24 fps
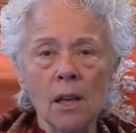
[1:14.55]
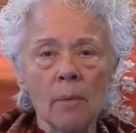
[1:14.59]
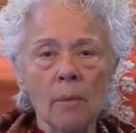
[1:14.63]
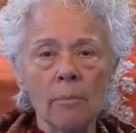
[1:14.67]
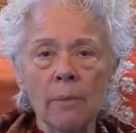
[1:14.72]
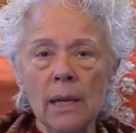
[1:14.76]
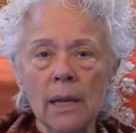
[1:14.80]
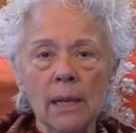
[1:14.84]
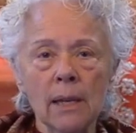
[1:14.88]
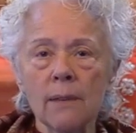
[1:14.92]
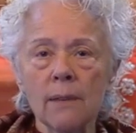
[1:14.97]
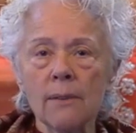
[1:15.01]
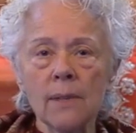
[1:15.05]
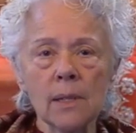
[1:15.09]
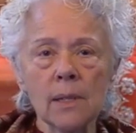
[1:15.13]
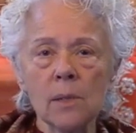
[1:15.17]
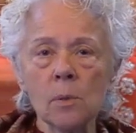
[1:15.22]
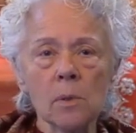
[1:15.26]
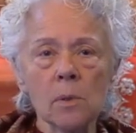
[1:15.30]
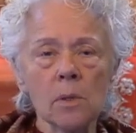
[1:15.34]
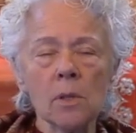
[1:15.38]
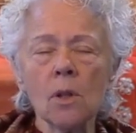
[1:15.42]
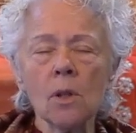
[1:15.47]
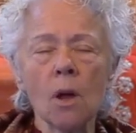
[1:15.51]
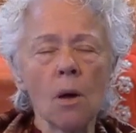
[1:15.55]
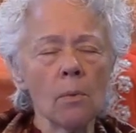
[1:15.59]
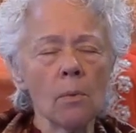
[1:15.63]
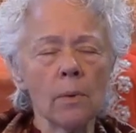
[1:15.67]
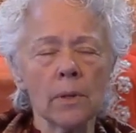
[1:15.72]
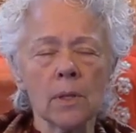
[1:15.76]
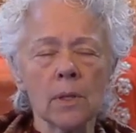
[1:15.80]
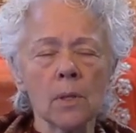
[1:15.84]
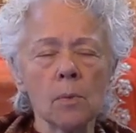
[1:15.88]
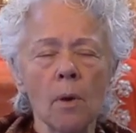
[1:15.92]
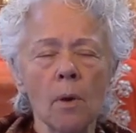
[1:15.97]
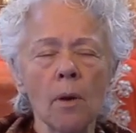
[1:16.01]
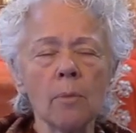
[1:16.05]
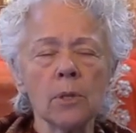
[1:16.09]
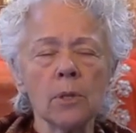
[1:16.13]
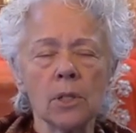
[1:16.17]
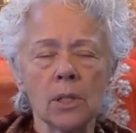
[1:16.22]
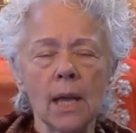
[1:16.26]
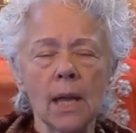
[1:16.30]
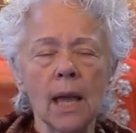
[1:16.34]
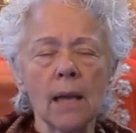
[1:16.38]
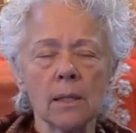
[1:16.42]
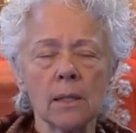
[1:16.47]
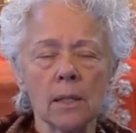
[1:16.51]
But this was not when
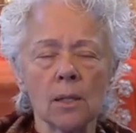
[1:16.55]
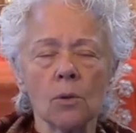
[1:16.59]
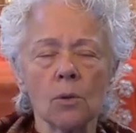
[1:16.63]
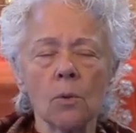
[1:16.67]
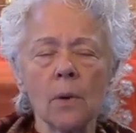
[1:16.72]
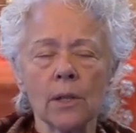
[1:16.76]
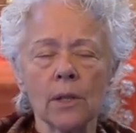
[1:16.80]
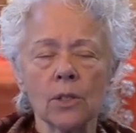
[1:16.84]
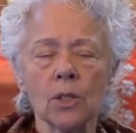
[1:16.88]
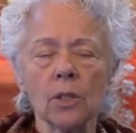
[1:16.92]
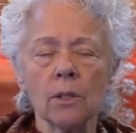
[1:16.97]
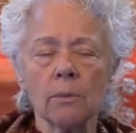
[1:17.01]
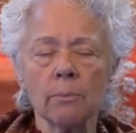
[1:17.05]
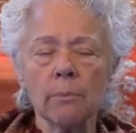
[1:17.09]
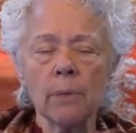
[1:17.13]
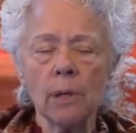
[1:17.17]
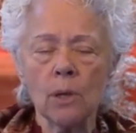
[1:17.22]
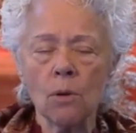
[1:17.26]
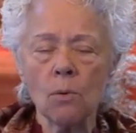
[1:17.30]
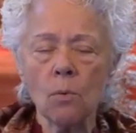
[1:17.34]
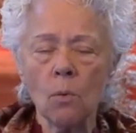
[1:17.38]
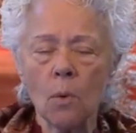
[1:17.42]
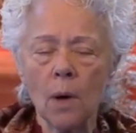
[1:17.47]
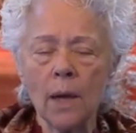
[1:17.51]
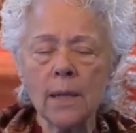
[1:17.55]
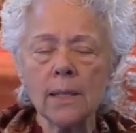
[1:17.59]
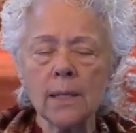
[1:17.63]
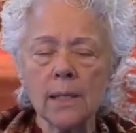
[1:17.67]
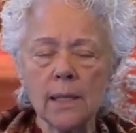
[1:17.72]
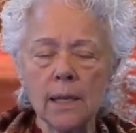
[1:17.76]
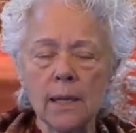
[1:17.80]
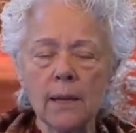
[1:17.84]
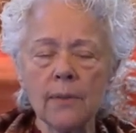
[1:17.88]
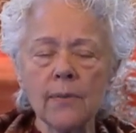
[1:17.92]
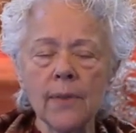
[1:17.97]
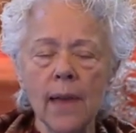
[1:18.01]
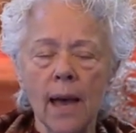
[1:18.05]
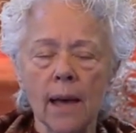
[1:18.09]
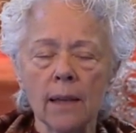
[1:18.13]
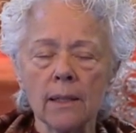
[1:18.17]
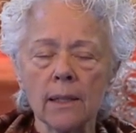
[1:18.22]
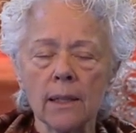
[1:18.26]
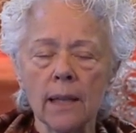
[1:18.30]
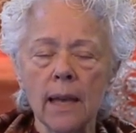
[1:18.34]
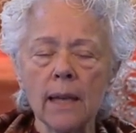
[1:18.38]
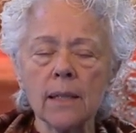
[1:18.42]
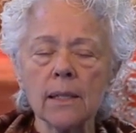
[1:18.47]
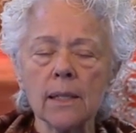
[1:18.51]
Swamiji asked the question, but it was in that
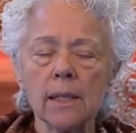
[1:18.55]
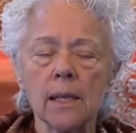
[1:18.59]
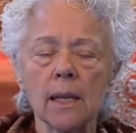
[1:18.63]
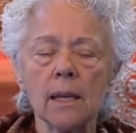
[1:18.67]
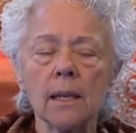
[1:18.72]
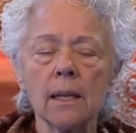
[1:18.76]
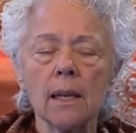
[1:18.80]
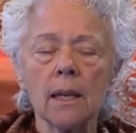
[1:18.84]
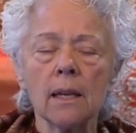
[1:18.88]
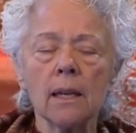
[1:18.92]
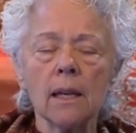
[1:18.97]
lesson.